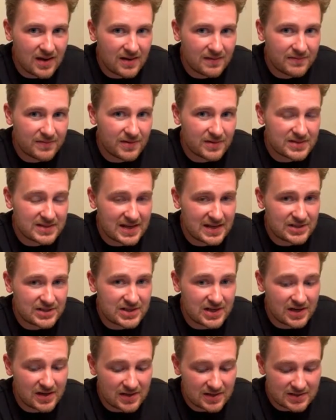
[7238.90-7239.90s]
for the
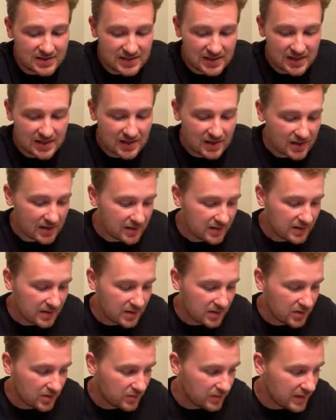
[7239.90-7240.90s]
Sagittarians here in the
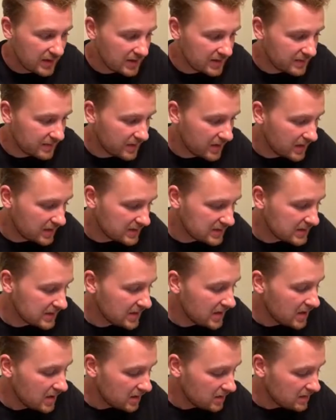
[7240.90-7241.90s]
career front.
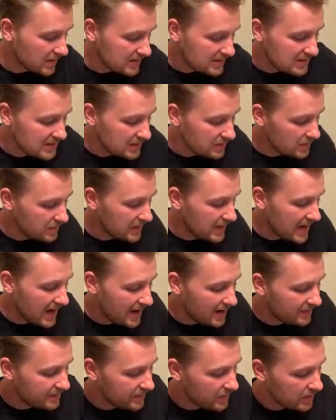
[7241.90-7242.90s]
Let's see what we
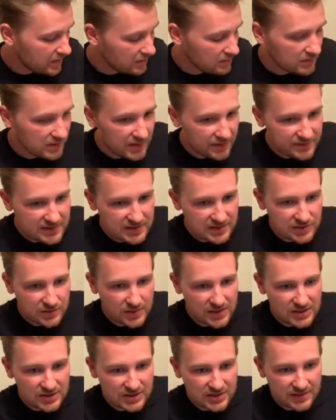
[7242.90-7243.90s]
have for your love
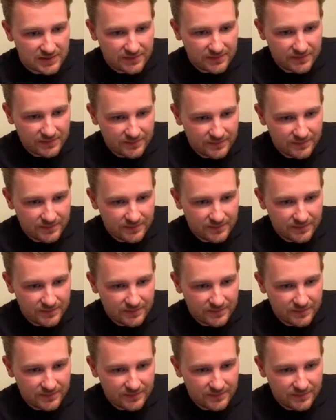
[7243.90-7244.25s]
situation.